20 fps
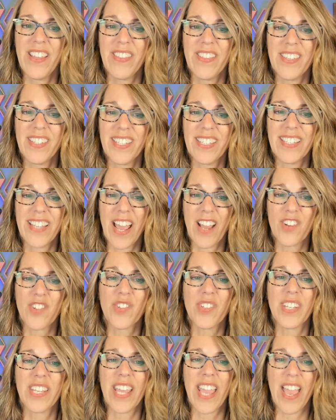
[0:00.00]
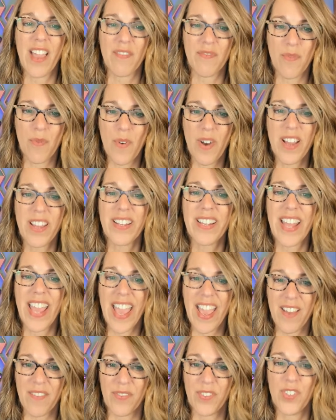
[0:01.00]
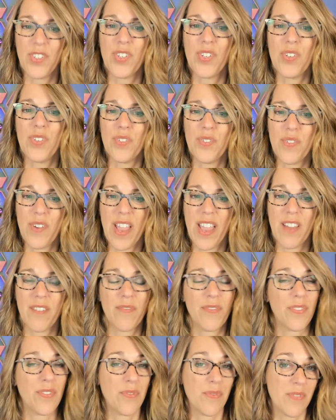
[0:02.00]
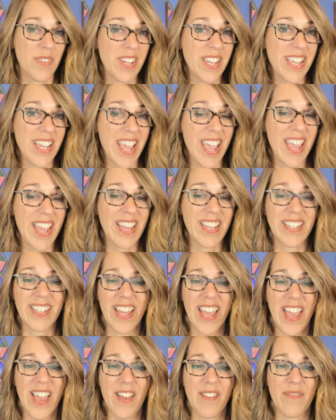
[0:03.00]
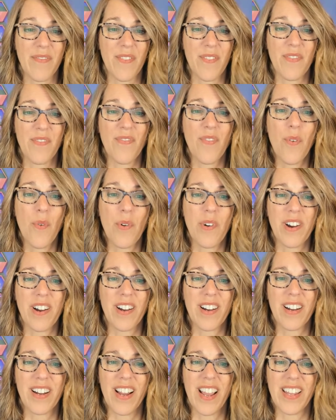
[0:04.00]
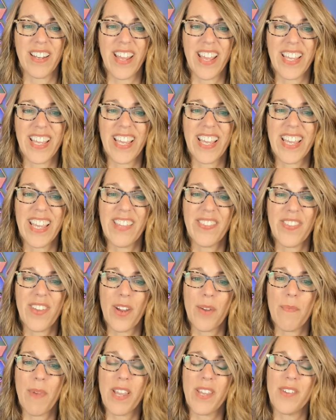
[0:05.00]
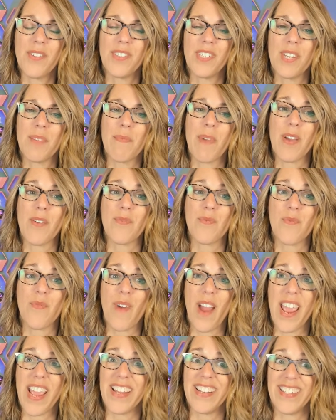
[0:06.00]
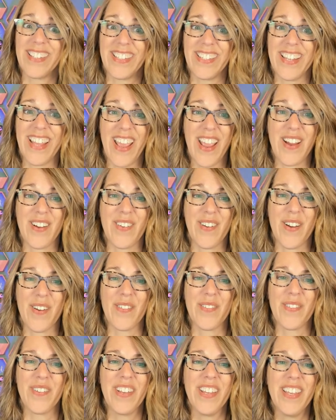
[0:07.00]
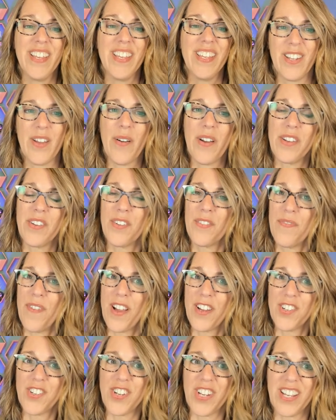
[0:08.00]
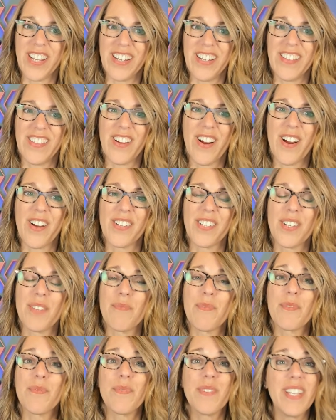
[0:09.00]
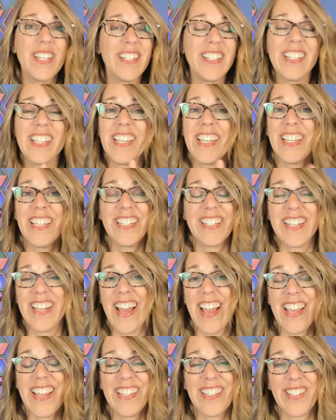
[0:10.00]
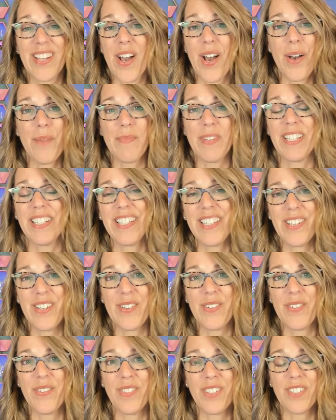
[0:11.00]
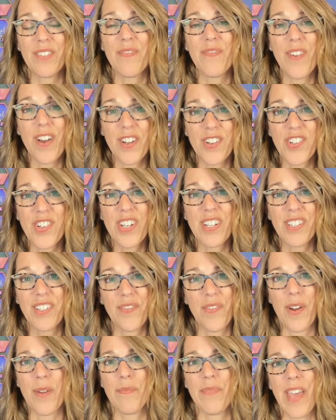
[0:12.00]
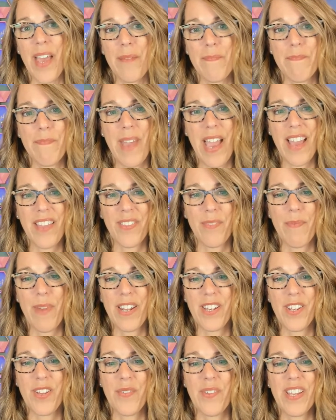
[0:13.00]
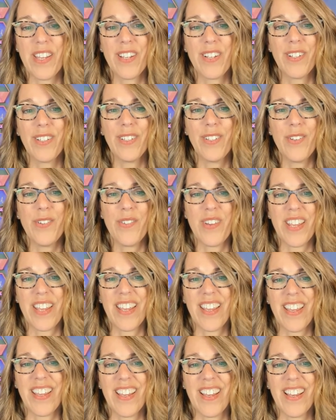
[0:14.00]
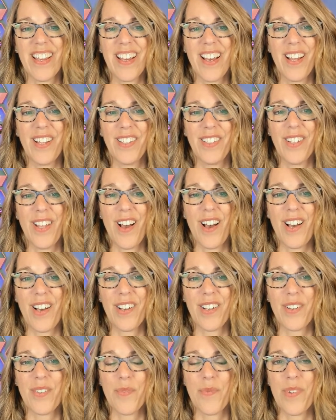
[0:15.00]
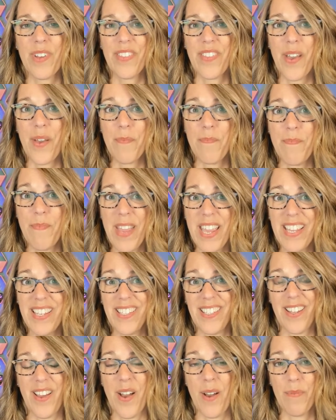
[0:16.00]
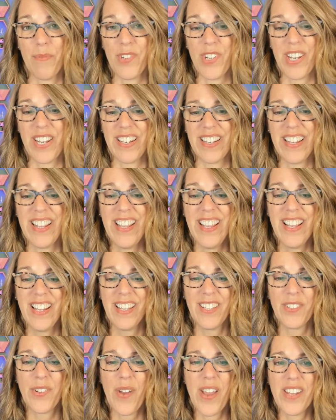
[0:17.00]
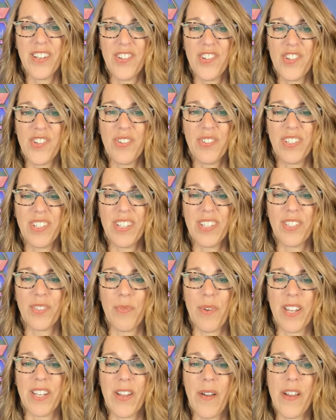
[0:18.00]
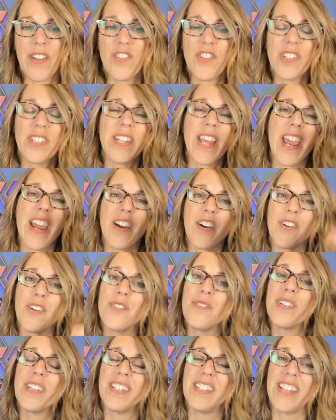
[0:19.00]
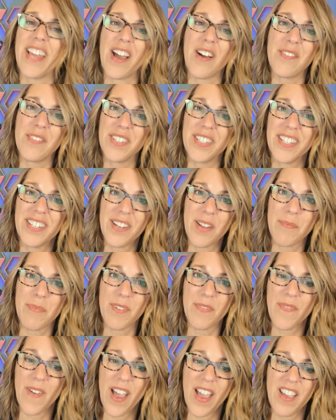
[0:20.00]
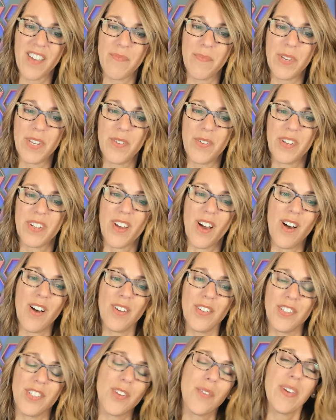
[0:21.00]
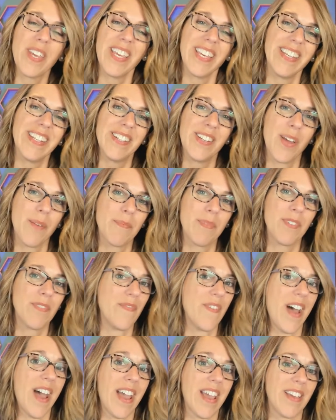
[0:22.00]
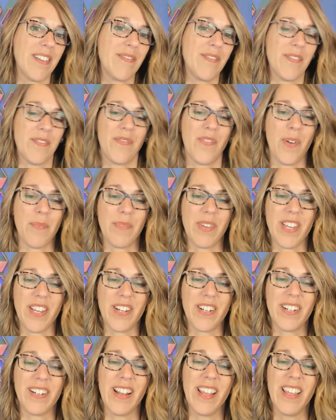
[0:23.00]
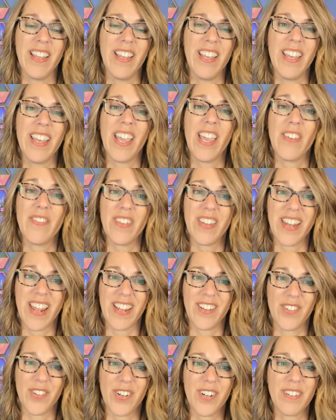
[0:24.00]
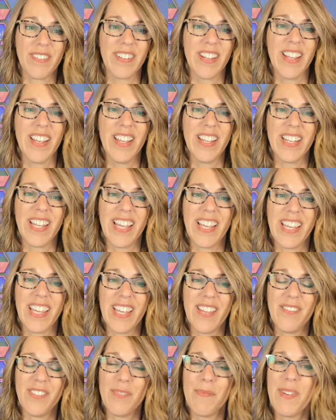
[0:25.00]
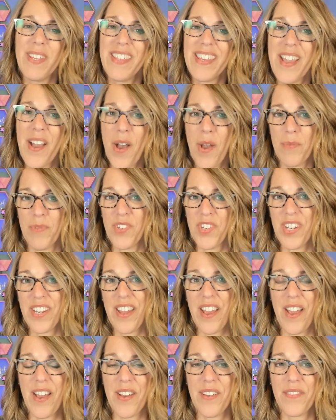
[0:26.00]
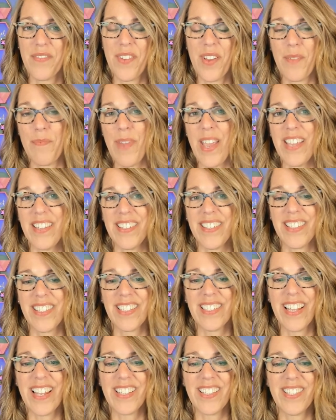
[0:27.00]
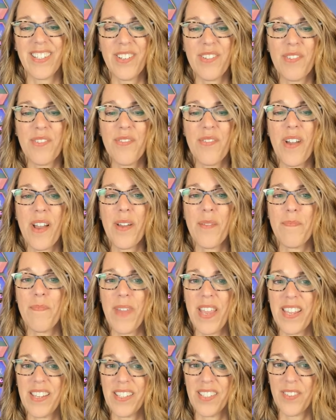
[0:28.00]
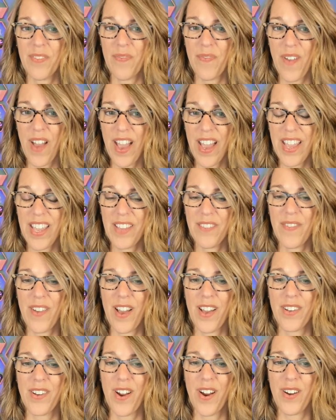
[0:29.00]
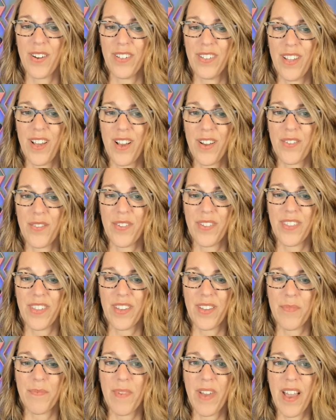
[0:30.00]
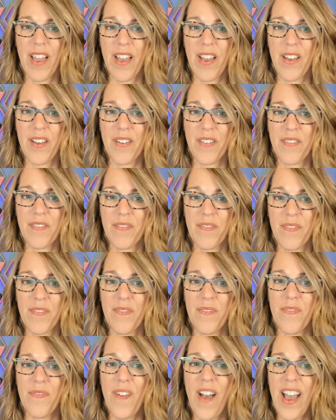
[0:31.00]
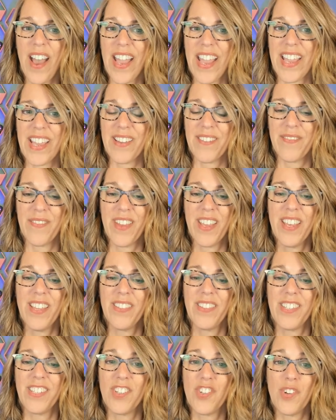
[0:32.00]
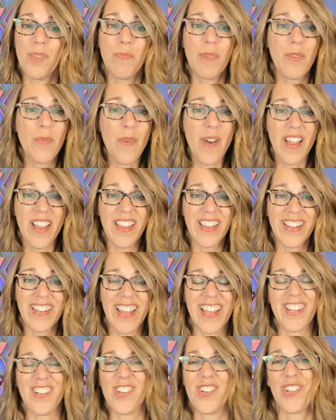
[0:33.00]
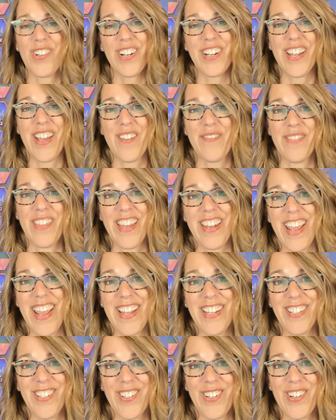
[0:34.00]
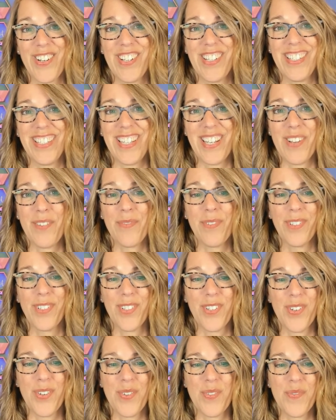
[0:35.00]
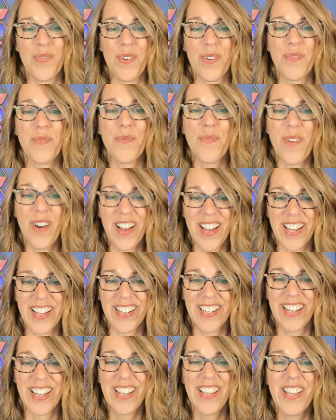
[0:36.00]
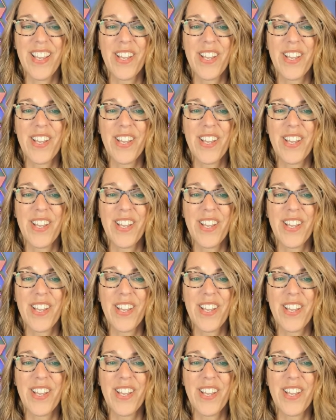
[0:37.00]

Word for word: This is actually F1, F2, F3, and F4, and I can get there by using my right arrow. Now under function, there are some really nice commonly used functions options from that math menu, including a log with a base option. Let's go ahead and choose this one. Now I just arrowed down to number five, but you could also hit number five from here and then enter. It gives me the option of a base. Let's do a base five on our logarithm of five, this should be one, and sure enough, that answer is equal to one.